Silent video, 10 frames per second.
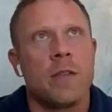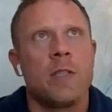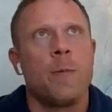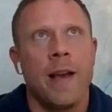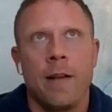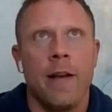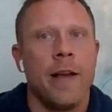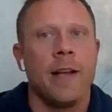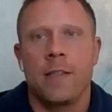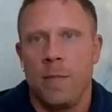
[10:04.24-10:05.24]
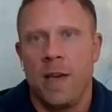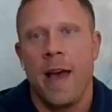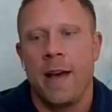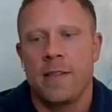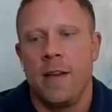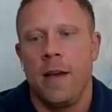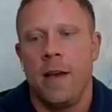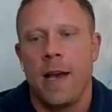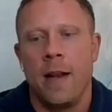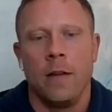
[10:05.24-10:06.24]
some speculating, some guessing,
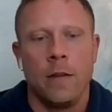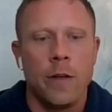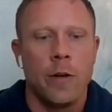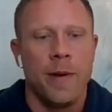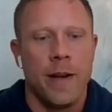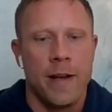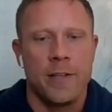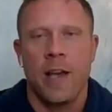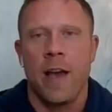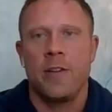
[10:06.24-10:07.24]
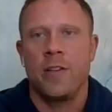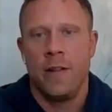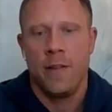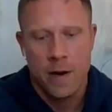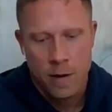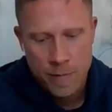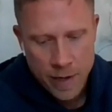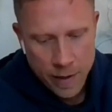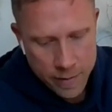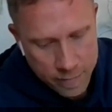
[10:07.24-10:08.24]
and a little bit of education in there.
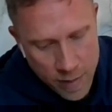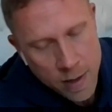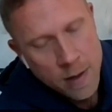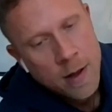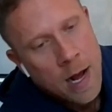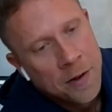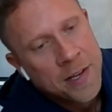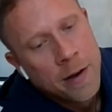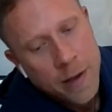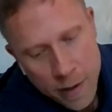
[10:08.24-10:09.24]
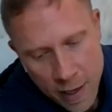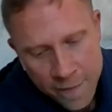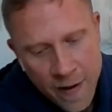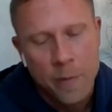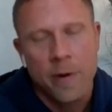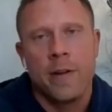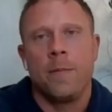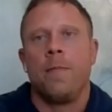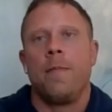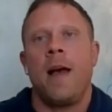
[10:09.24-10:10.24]
But I'll tell you, if I were to
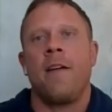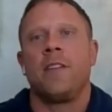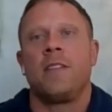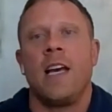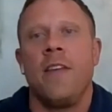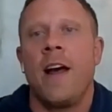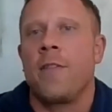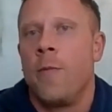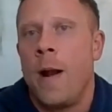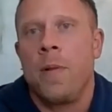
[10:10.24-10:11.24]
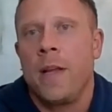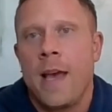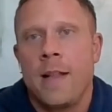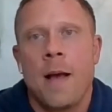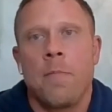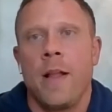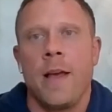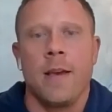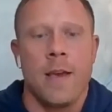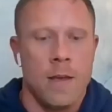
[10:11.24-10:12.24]
have to say that I have to replicate that
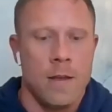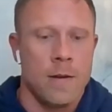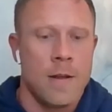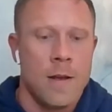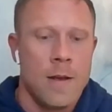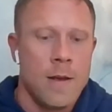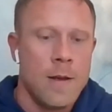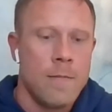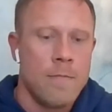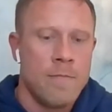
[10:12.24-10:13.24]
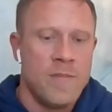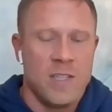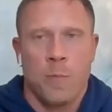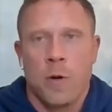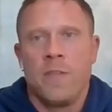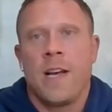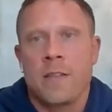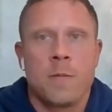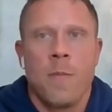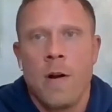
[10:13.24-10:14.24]
play again, this proves how
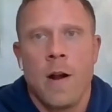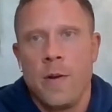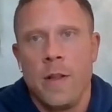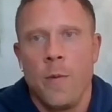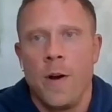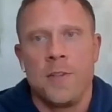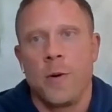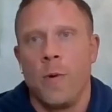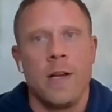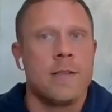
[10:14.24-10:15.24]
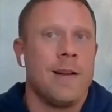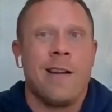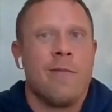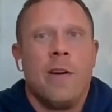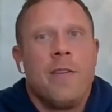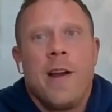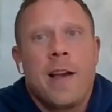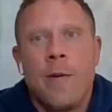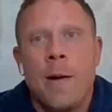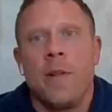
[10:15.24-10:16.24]
smart I really was or wasn't. I don't know that I
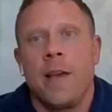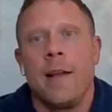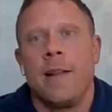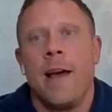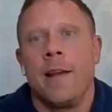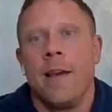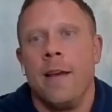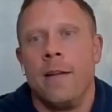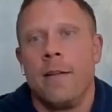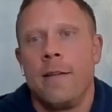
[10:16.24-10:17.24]
could replicate that again.